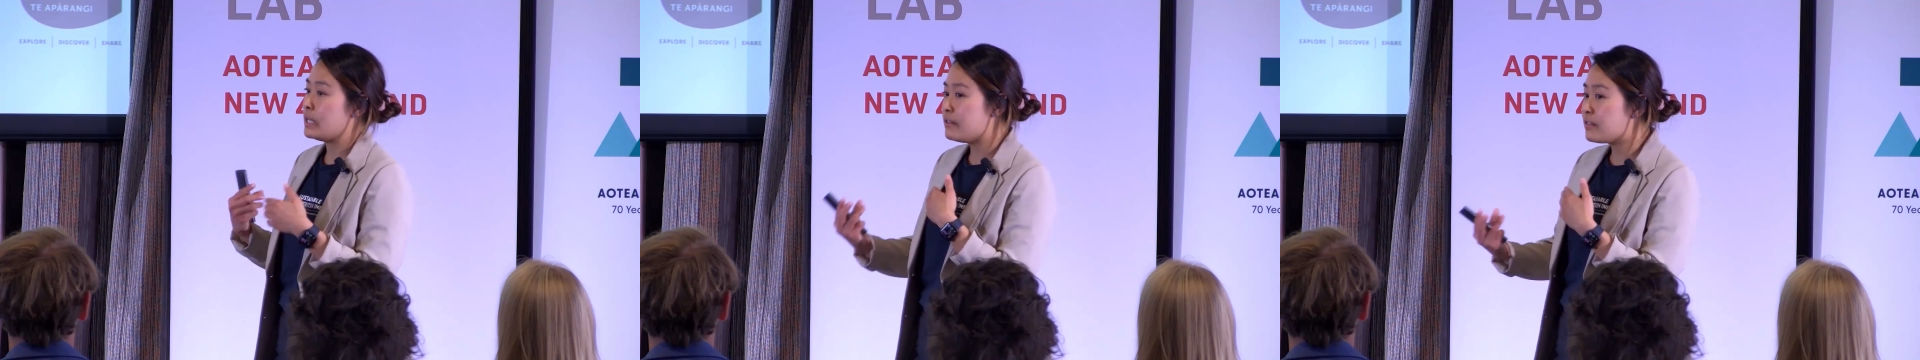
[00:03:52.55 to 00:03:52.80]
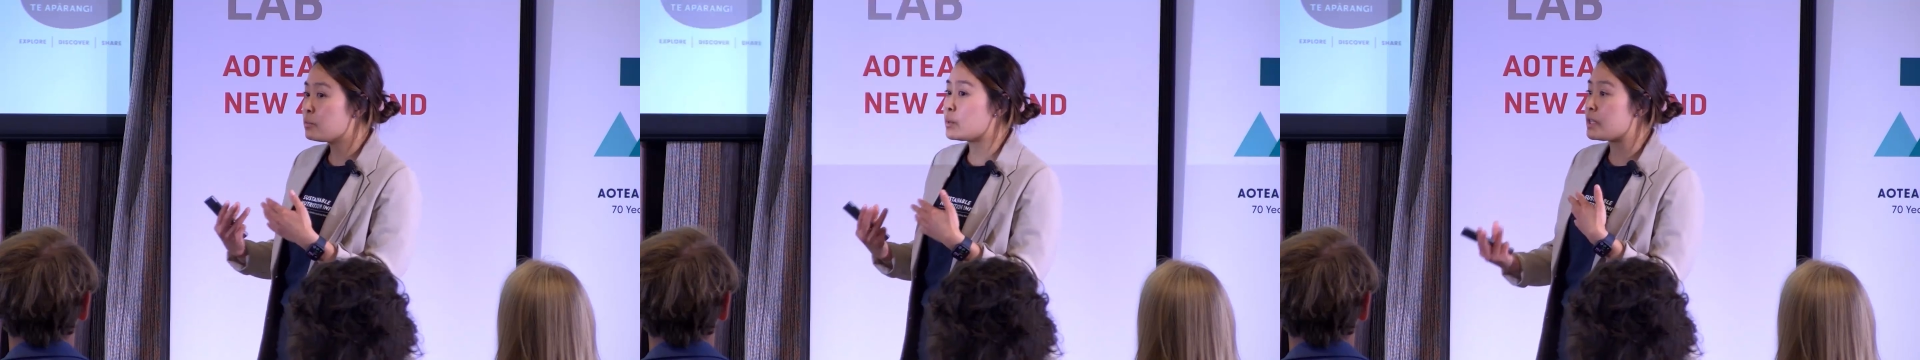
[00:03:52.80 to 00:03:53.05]

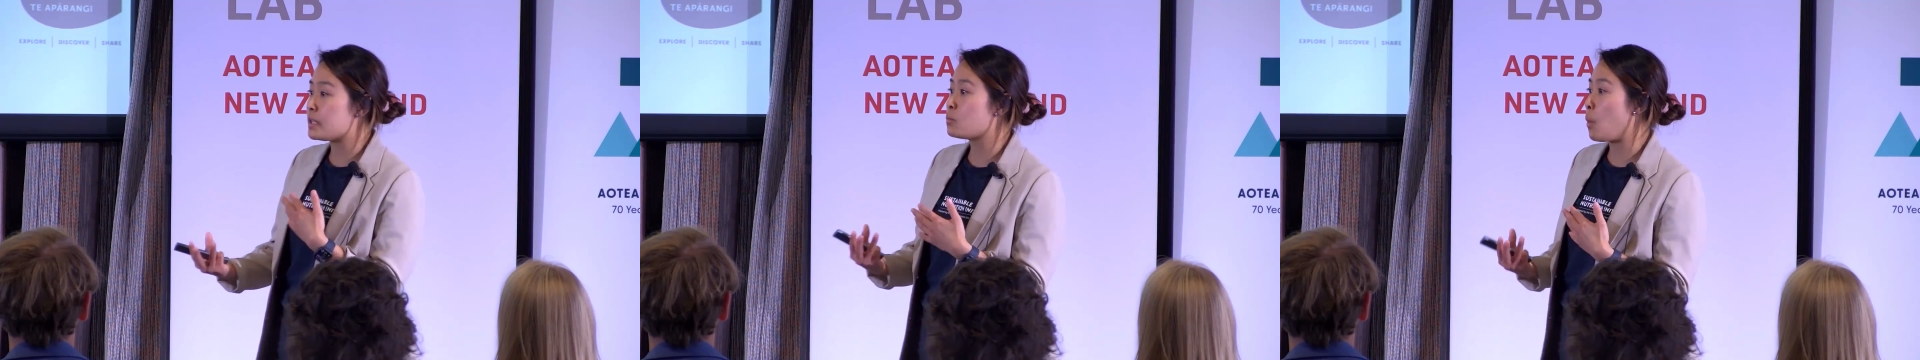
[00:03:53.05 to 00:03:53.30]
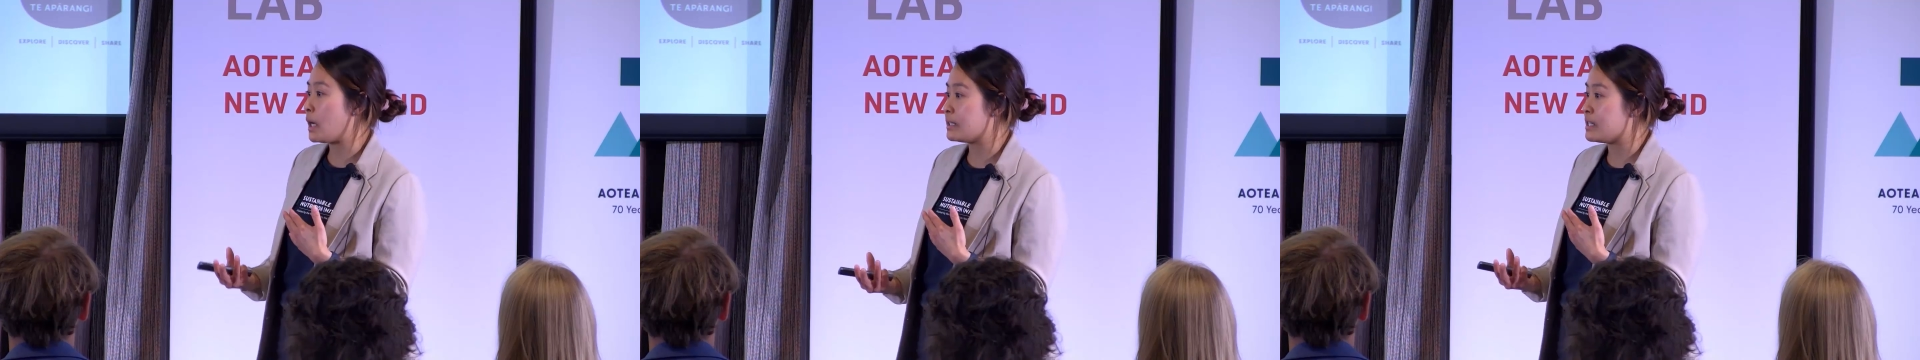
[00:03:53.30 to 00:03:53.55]
even
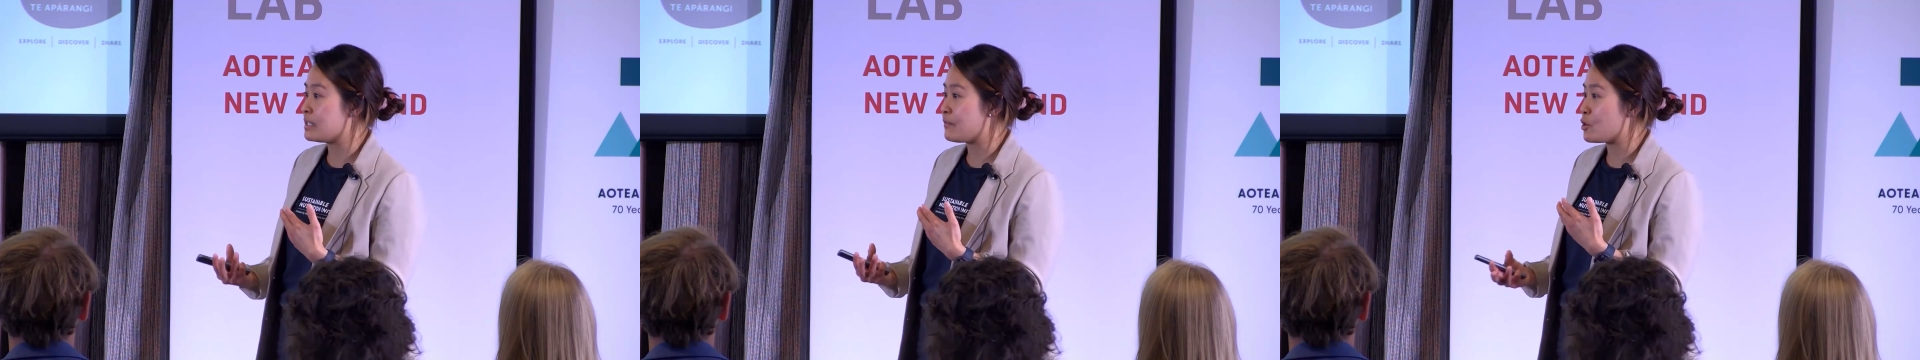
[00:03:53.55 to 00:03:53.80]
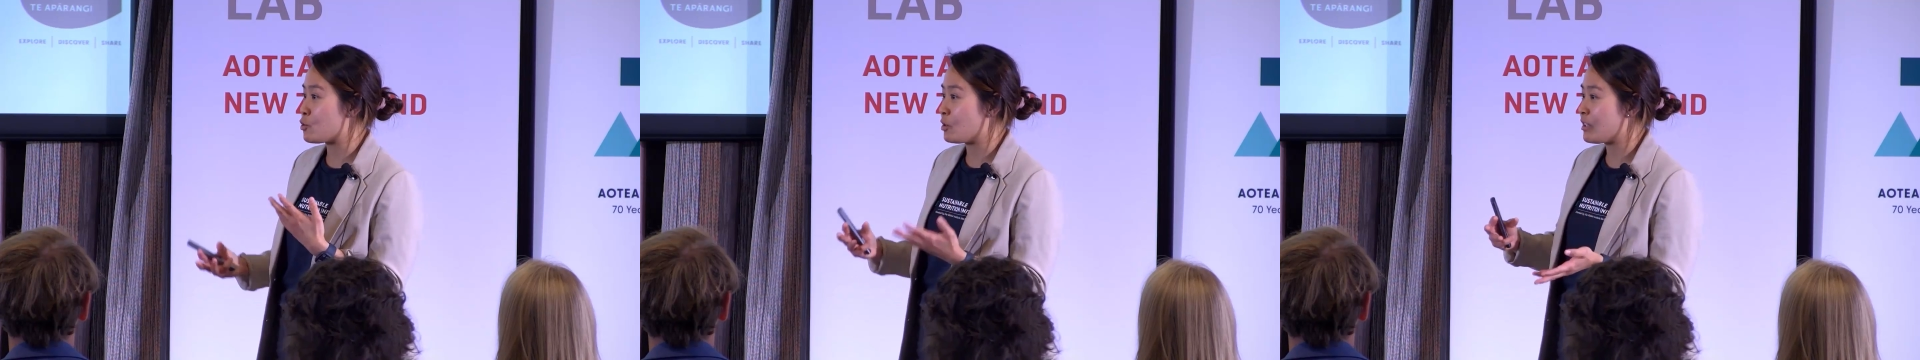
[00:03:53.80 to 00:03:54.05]
within one
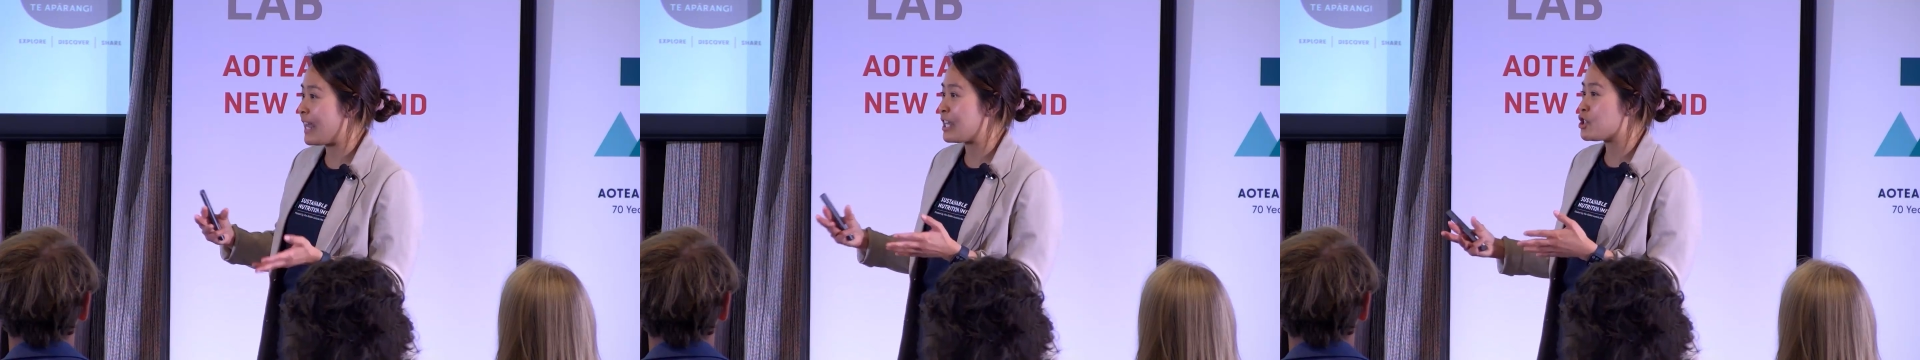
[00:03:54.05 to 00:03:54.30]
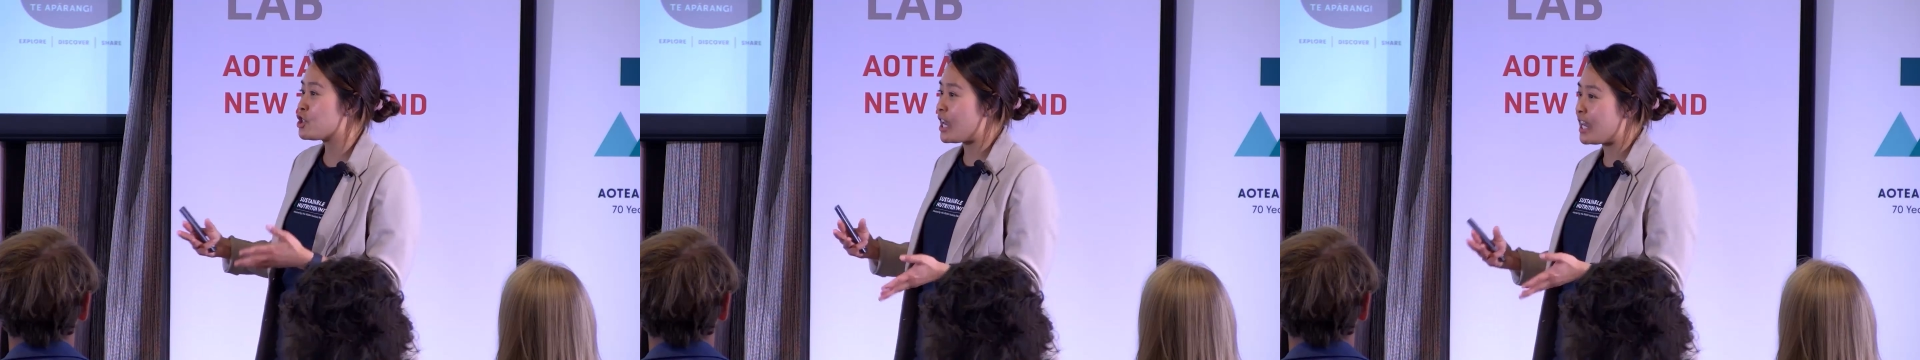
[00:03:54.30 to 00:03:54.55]
individual,
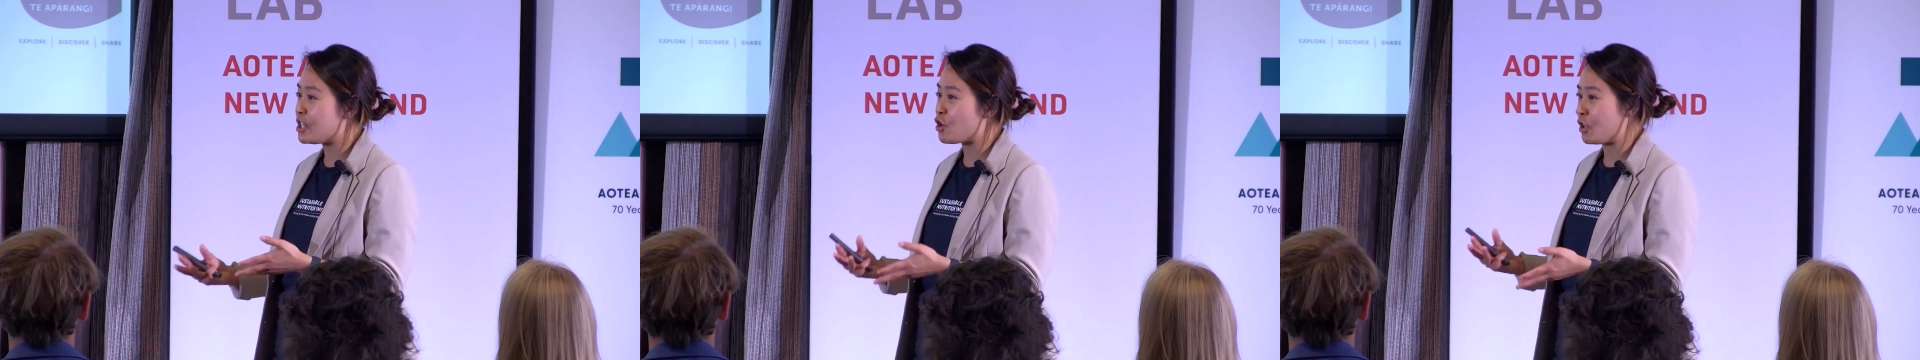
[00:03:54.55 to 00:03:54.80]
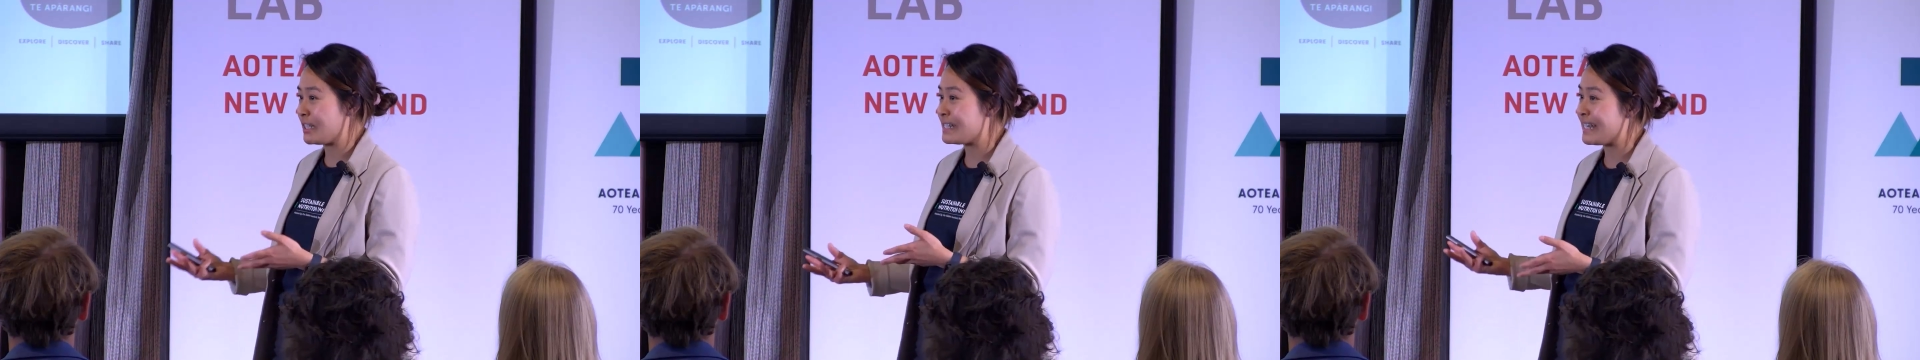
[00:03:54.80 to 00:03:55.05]
can change
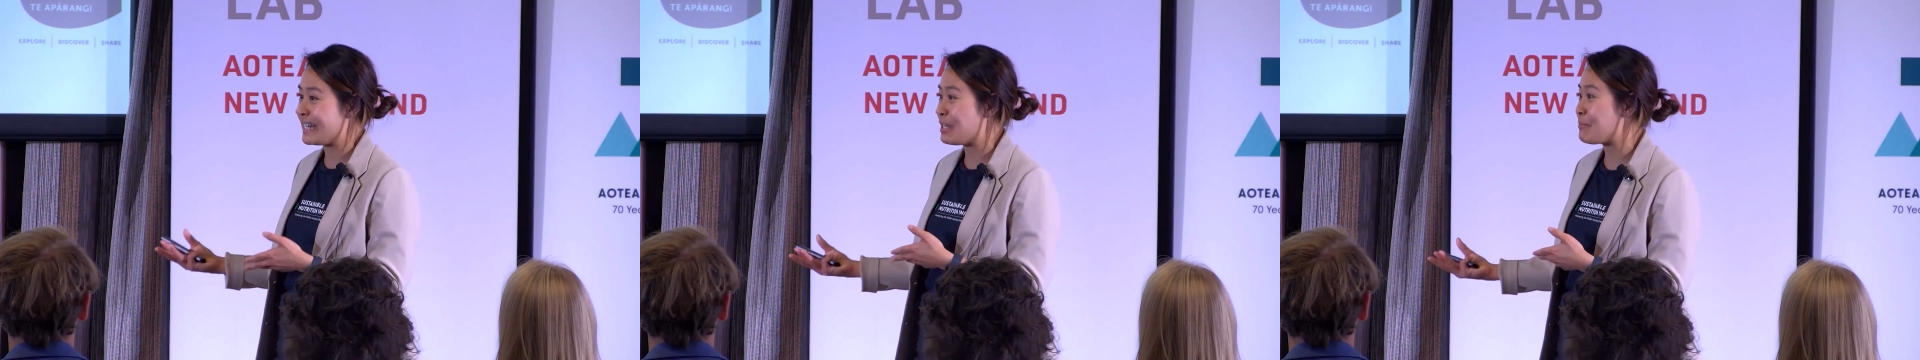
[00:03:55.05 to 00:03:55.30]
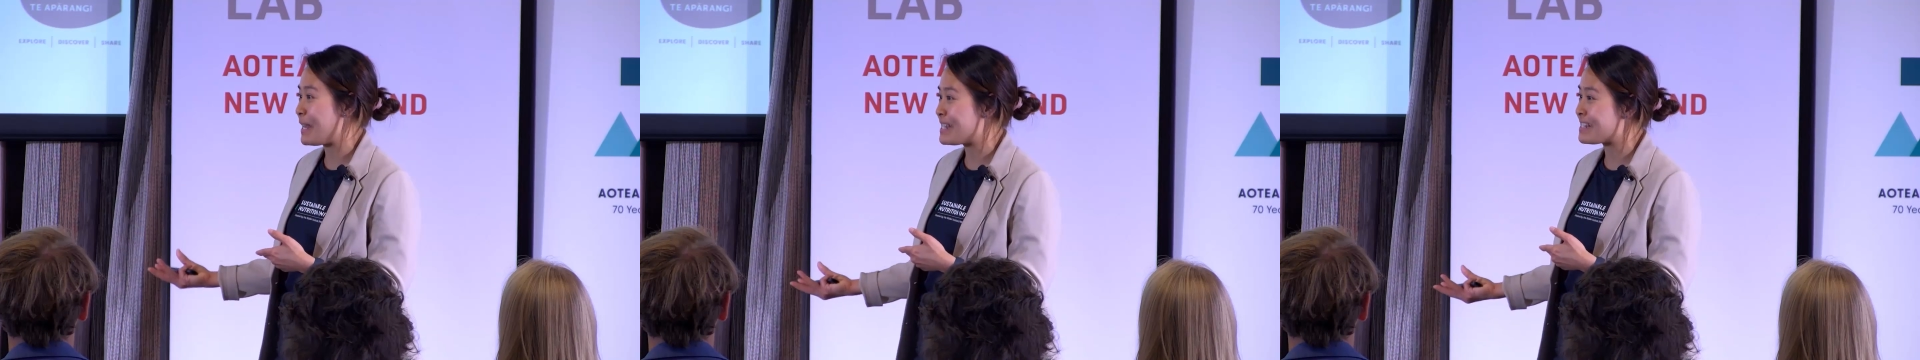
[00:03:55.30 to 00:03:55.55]
on a daily
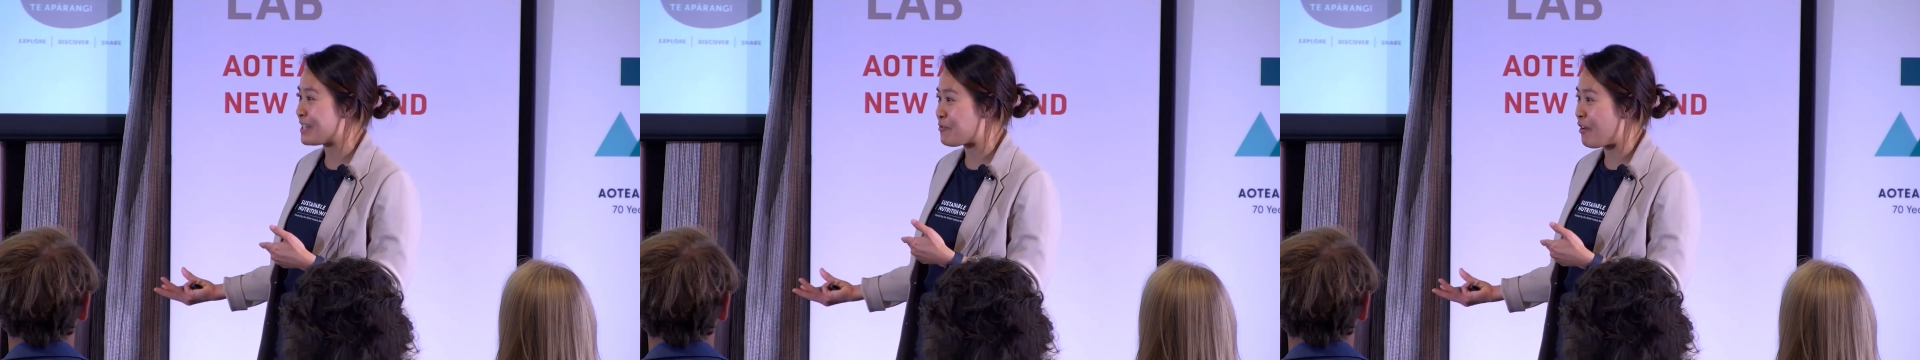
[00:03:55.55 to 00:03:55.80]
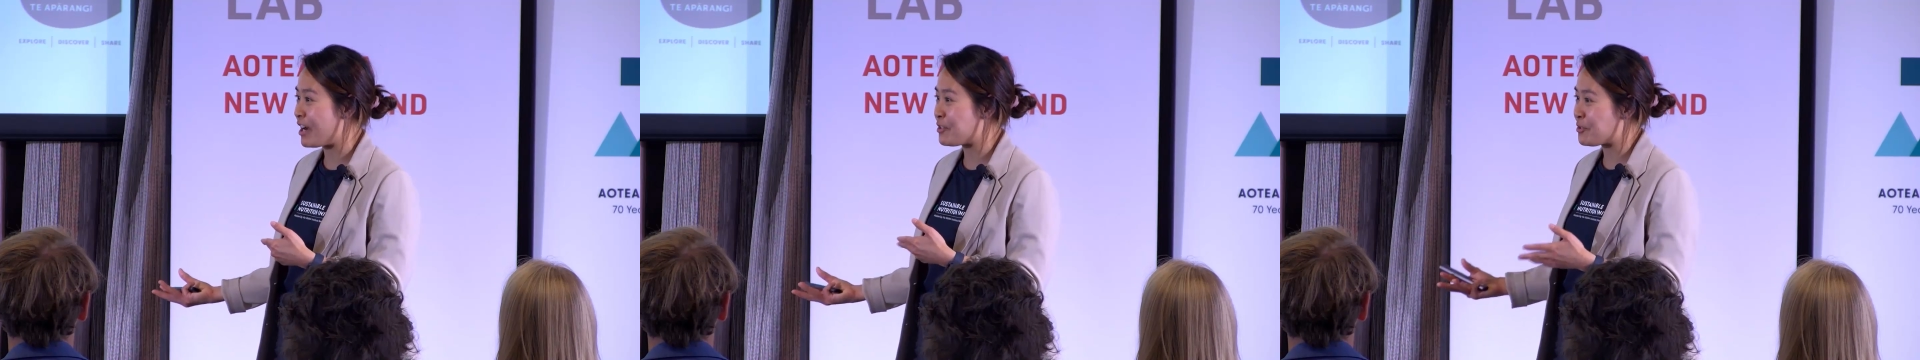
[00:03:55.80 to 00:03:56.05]
basis, right?